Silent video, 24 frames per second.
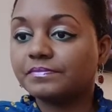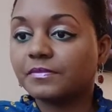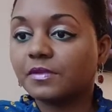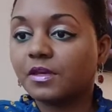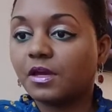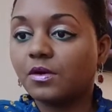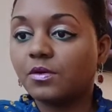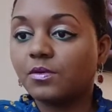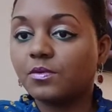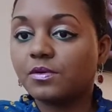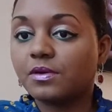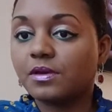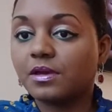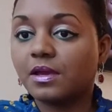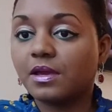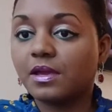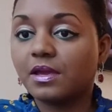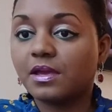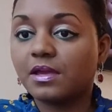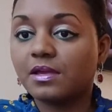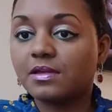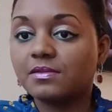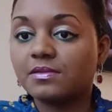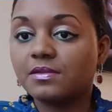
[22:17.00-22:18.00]

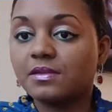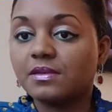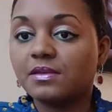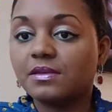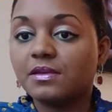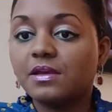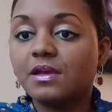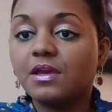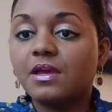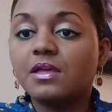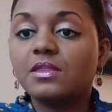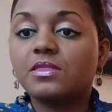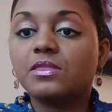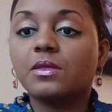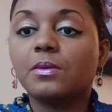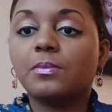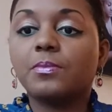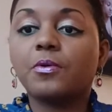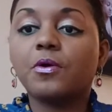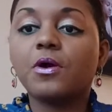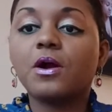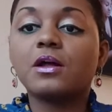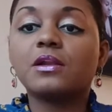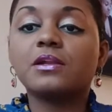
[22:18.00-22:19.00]
Okay. The
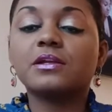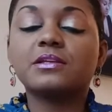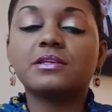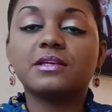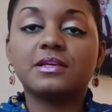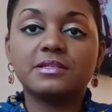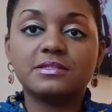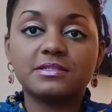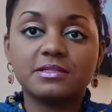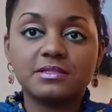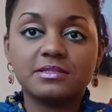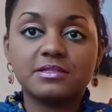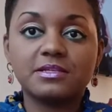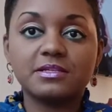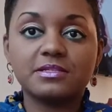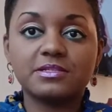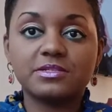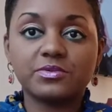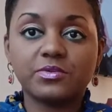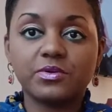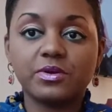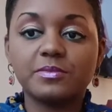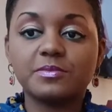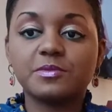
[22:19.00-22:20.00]
product
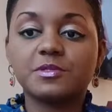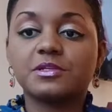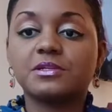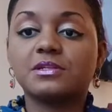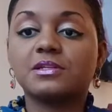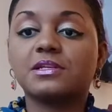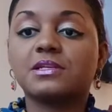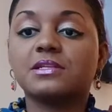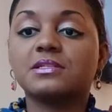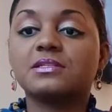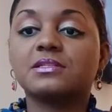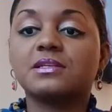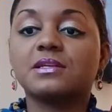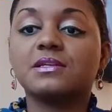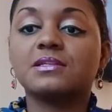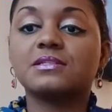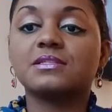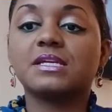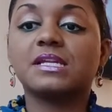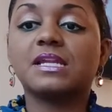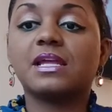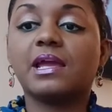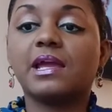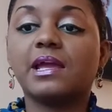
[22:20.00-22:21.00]
description, it
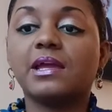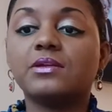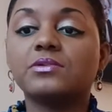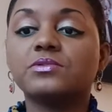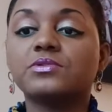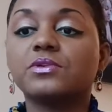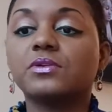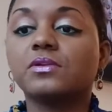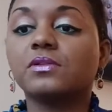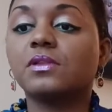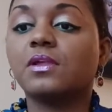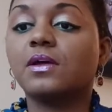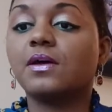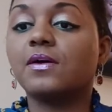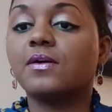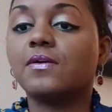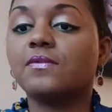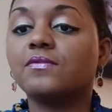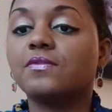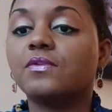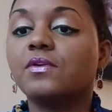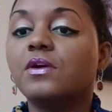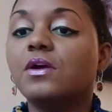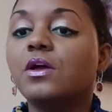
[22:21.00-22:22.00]
says, enhance your
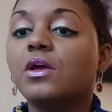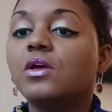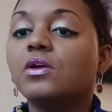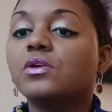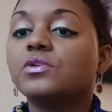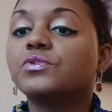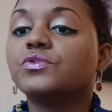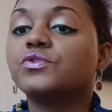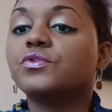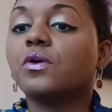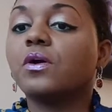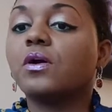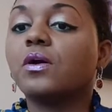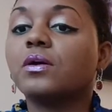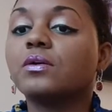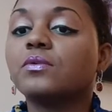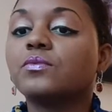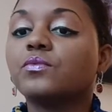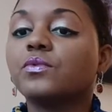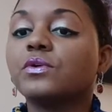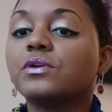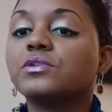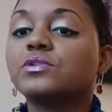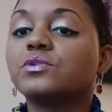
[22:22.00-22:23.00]
love
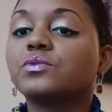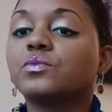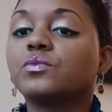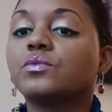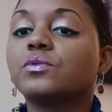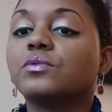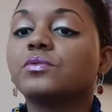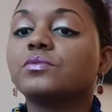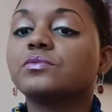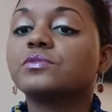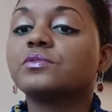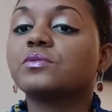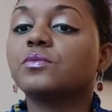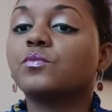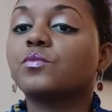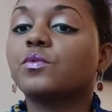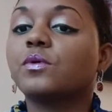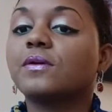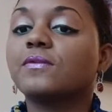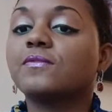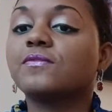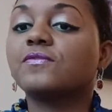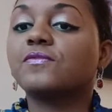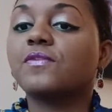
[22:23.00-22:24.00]
drawing rituals
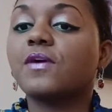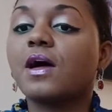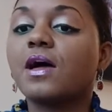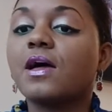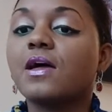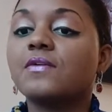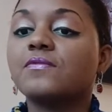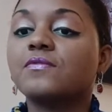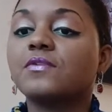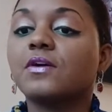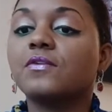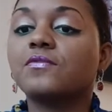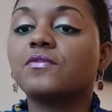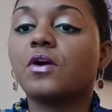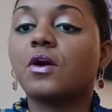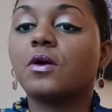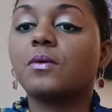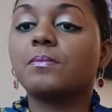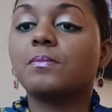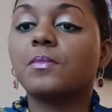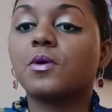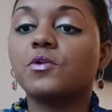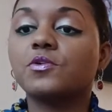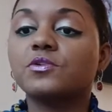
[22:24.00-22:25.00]
with 5 of
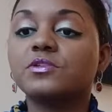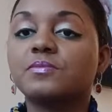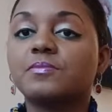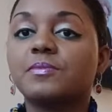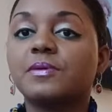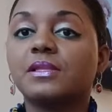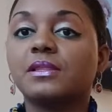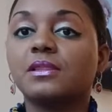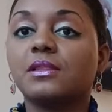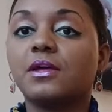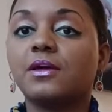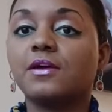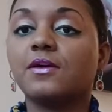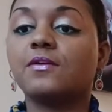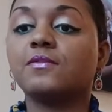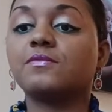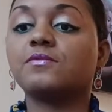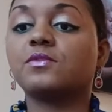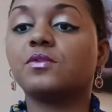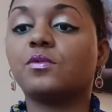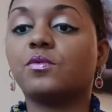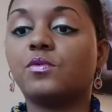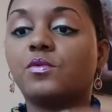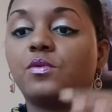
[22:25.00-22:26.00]
our most
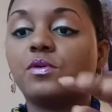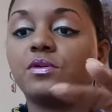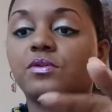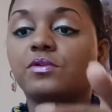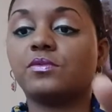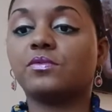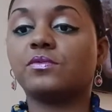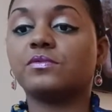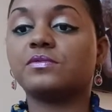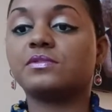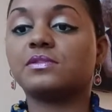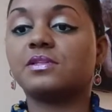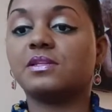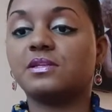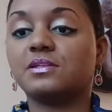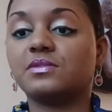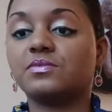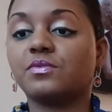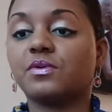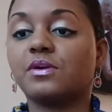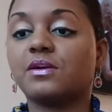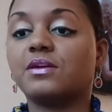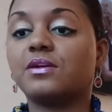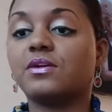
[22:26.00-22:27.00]
beloved oils.
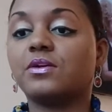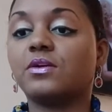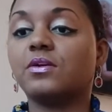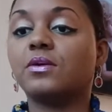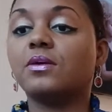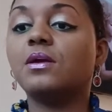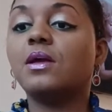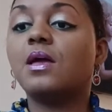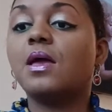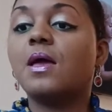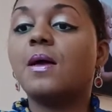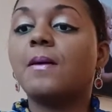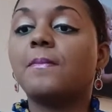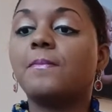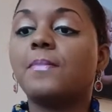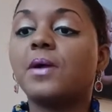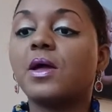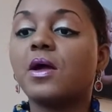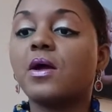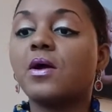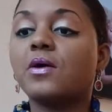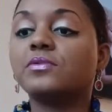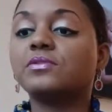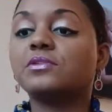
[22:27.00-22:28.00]
These right here.
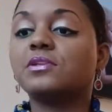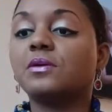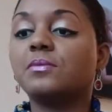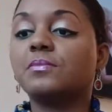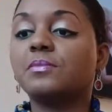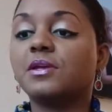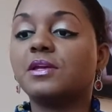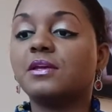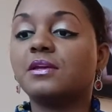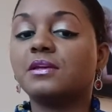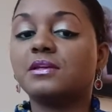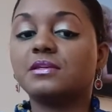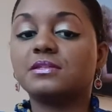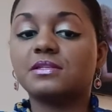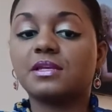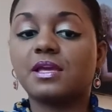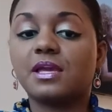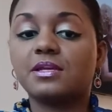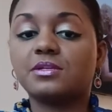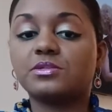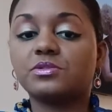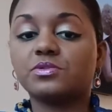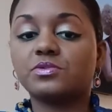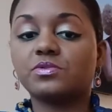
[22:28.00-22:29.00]
Bound to Me is
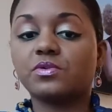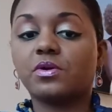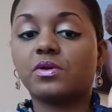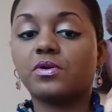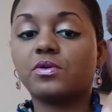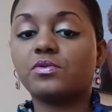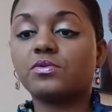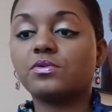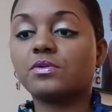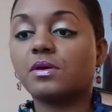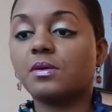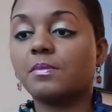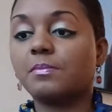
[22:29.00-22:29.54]
a strong